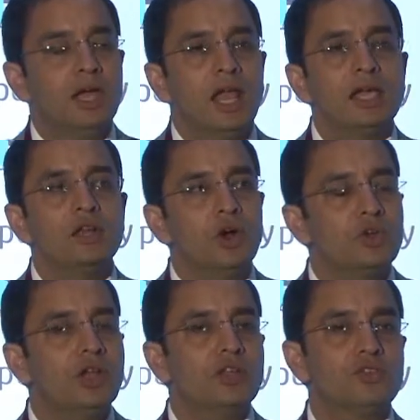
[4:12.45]
like in
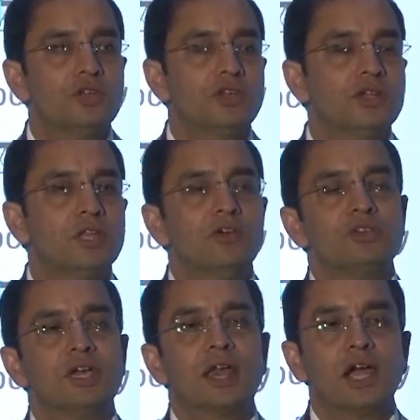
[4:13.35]
auto industry, there was
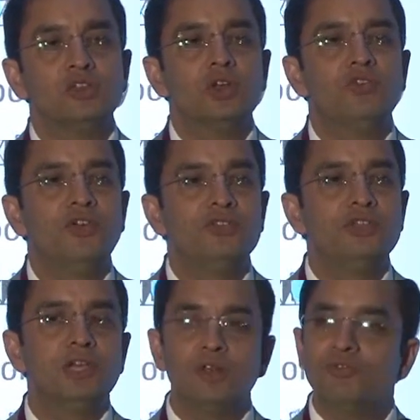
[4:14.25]
the gradual
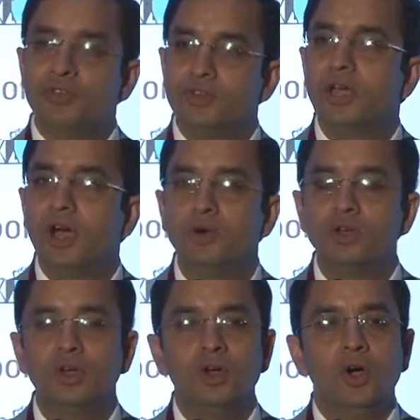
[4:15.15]
phasing in and phasing
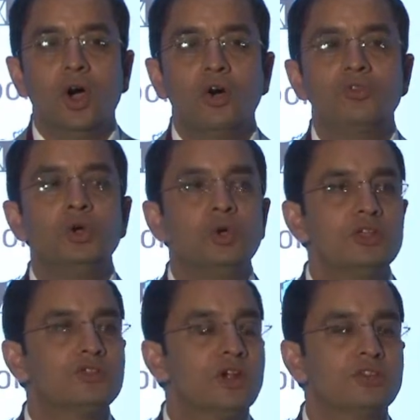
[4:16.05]
out of duty
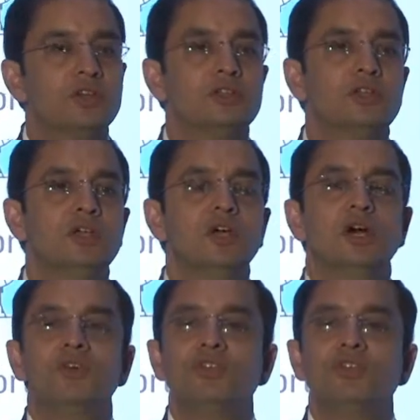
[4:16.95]
structures uh,